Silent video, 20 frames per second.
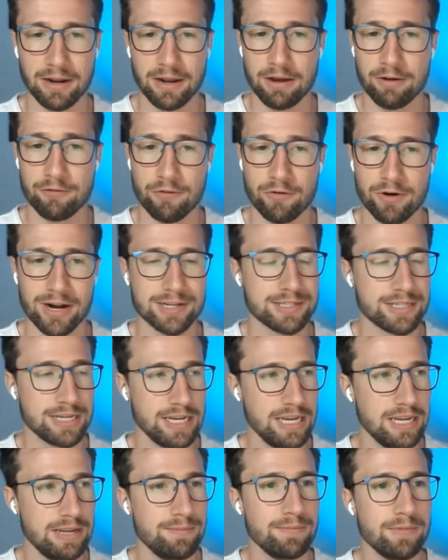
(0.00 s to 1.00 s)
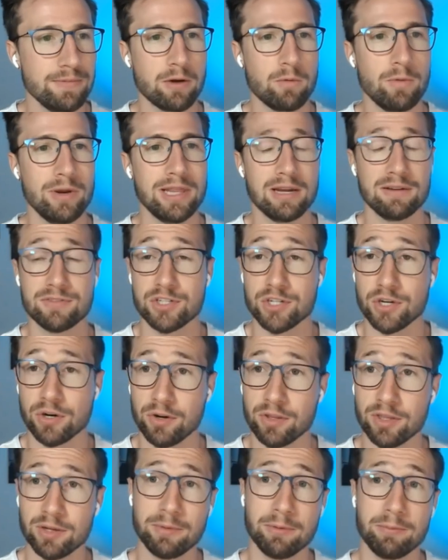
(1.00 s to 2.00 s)
for our team like we love sharing
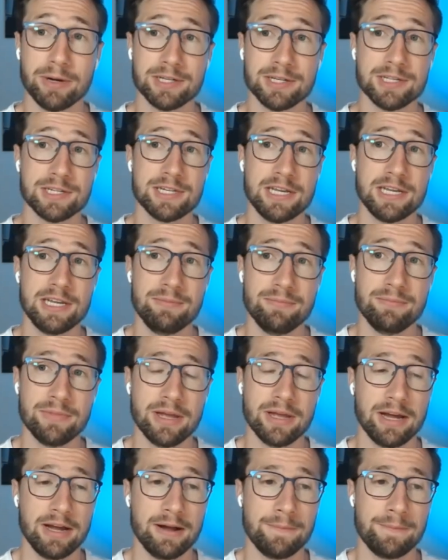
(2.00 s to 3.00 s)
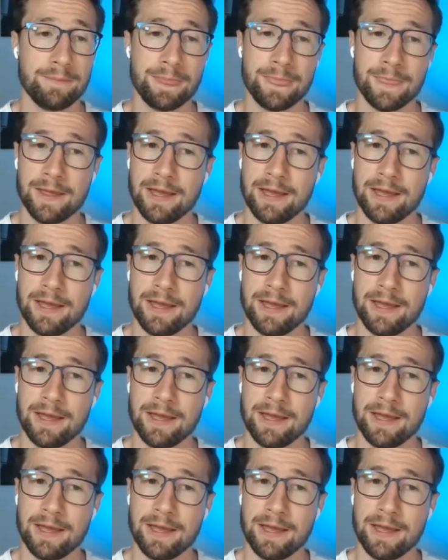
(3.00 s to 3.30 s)
them amongst the team um,